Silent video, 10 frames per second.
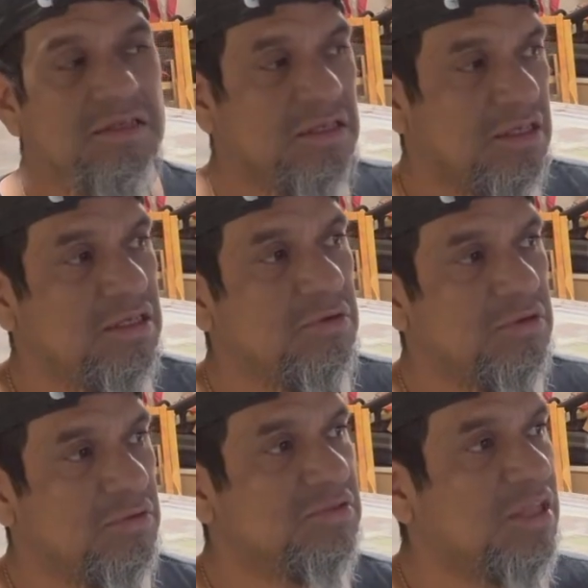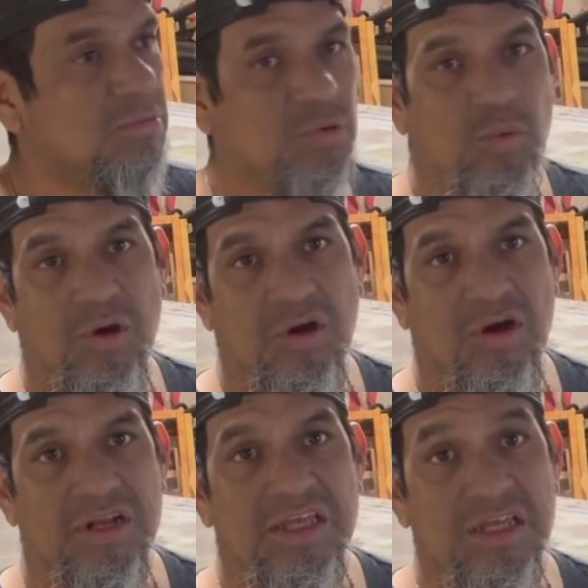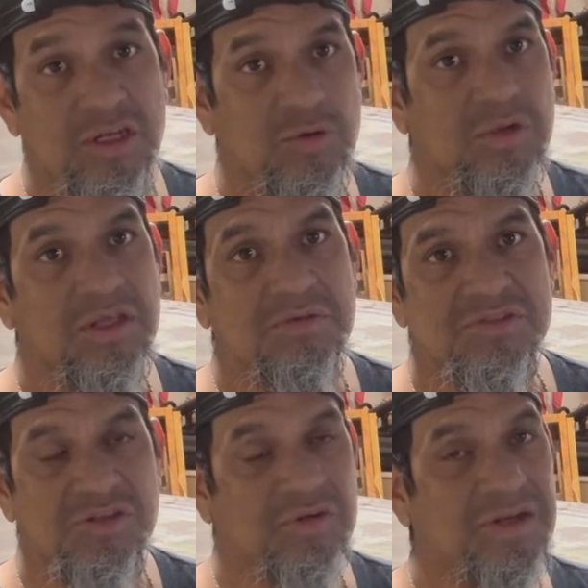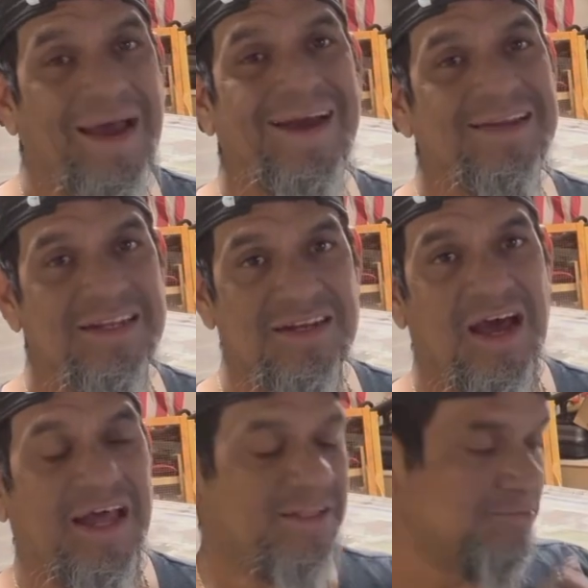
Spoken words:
He was able to work on it. He knew what he was doing. I did not.